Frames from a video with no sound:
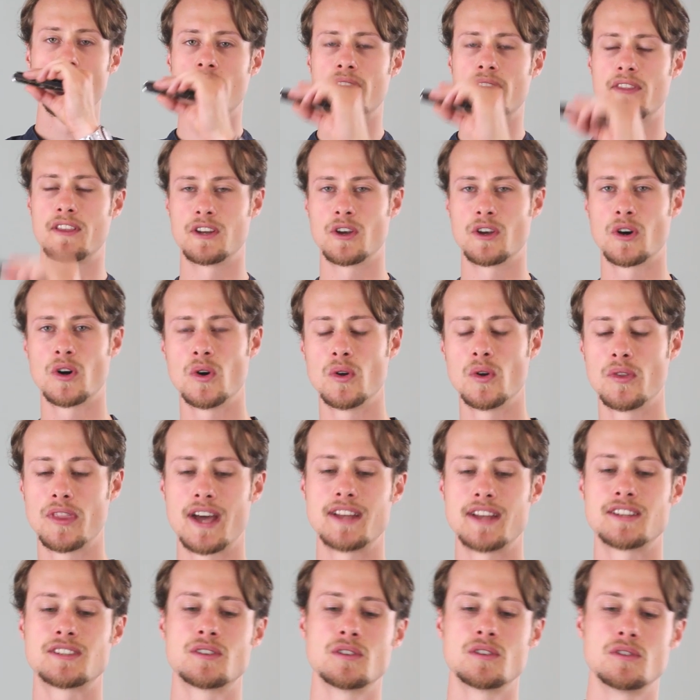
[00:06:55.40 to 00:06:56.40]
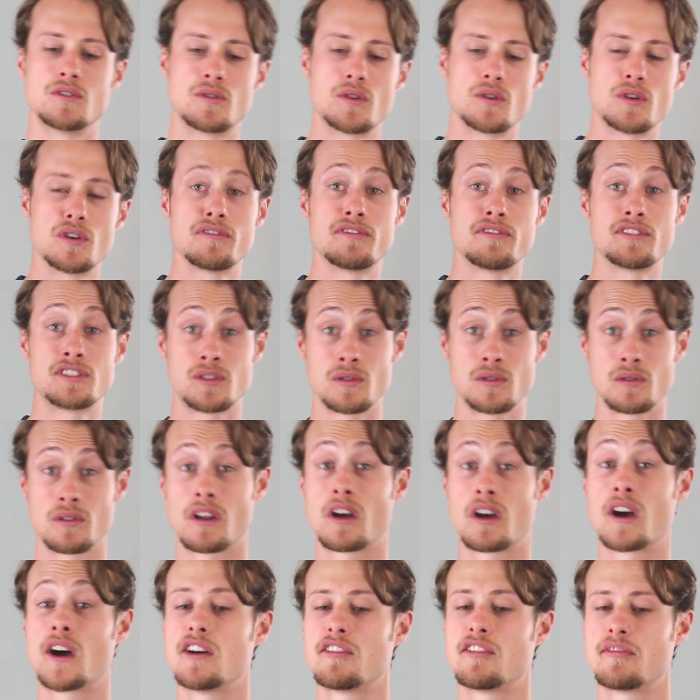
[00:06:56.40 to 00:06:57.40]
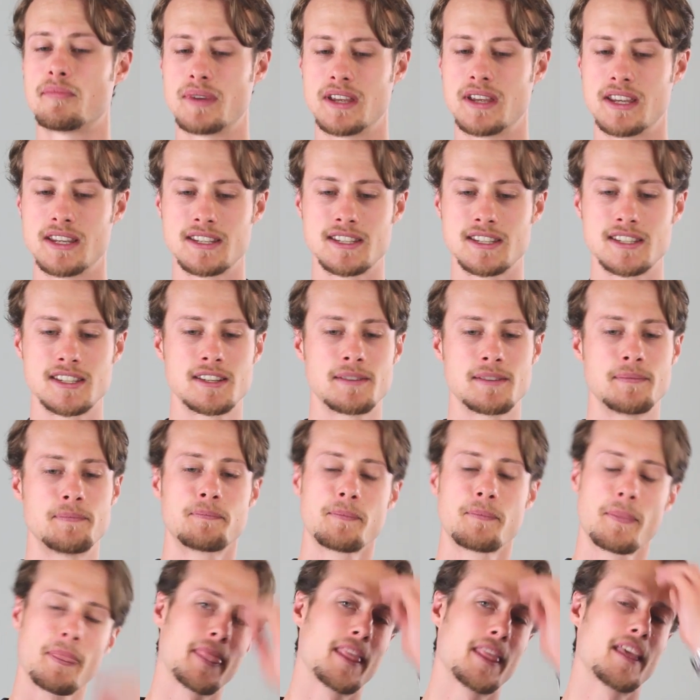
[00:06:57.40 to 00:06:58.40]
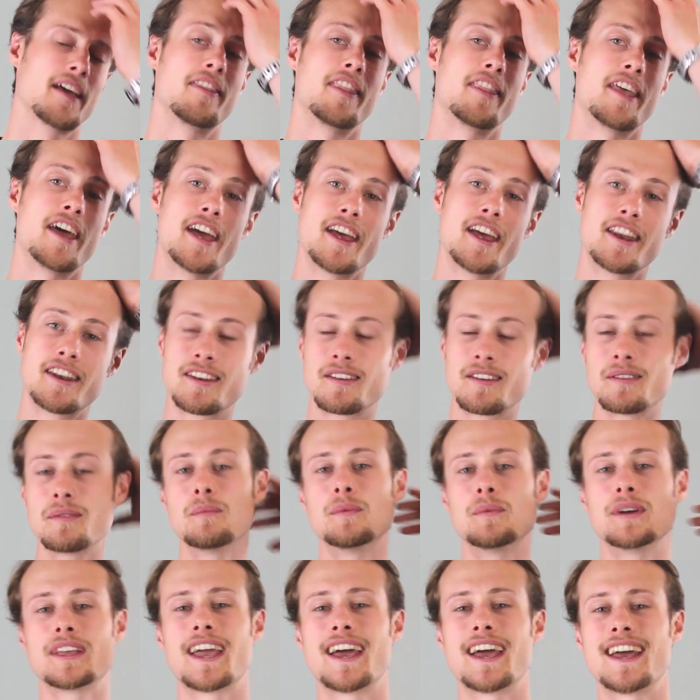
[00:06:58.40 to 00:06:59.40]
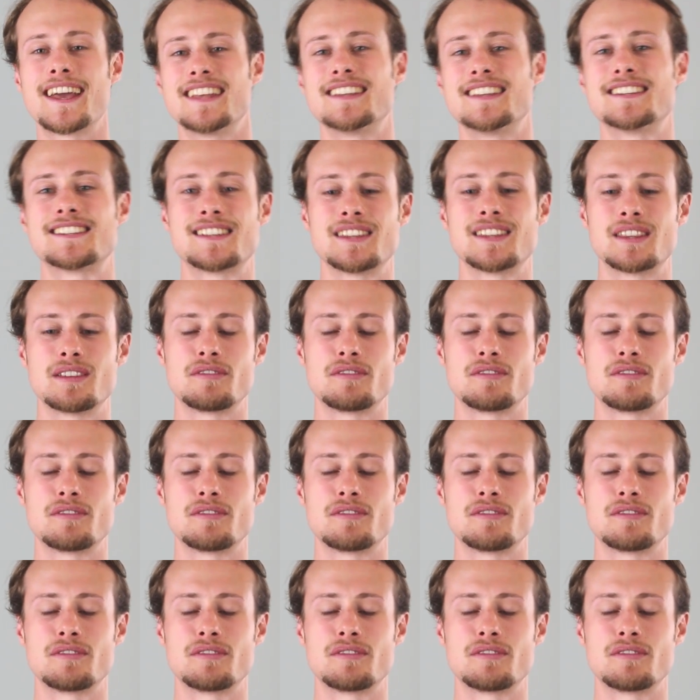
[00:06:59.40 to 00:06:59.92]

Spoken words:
And then you hold that 2-draw for 2.5 beats. And then we get into